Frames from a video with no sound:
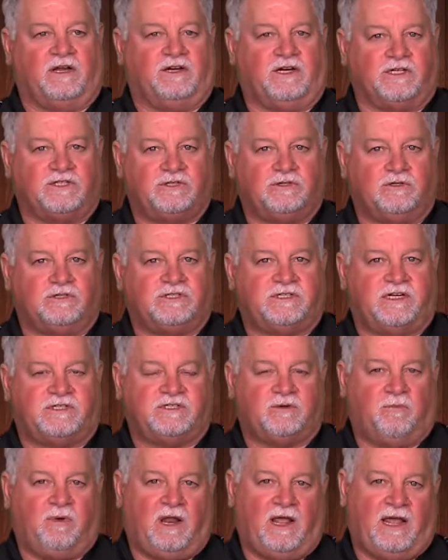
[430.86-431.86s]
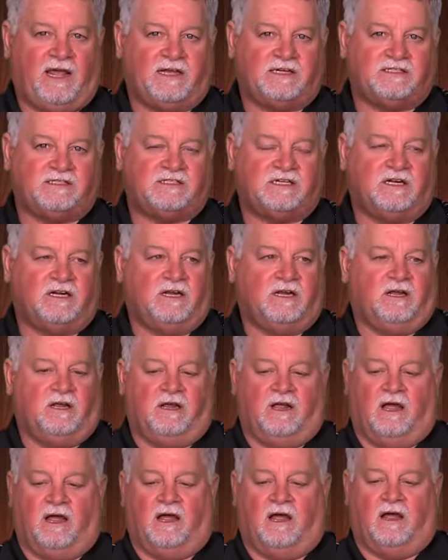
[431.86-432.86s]
additional sets of plans,
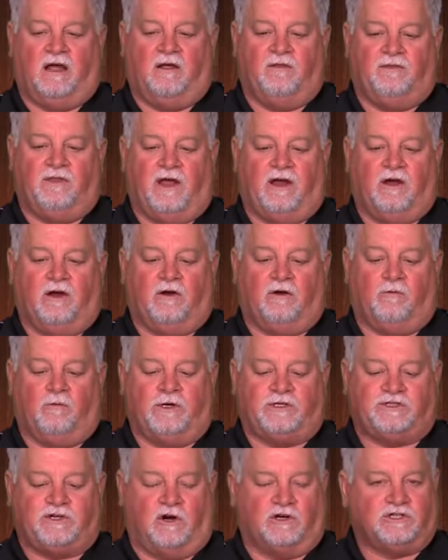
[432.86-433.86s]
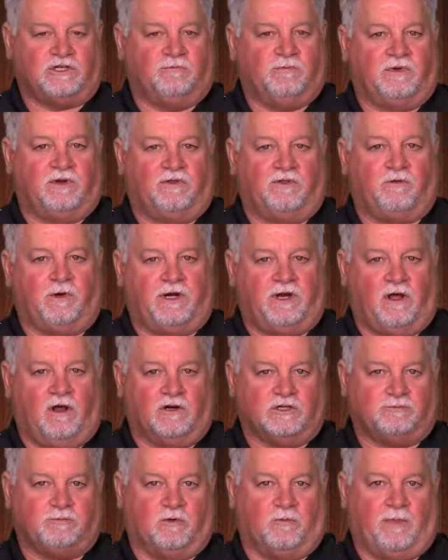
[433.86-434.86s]
we charge them
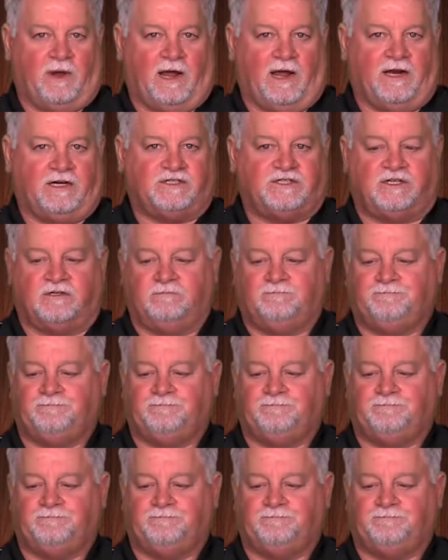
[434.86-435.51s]
$3 per page.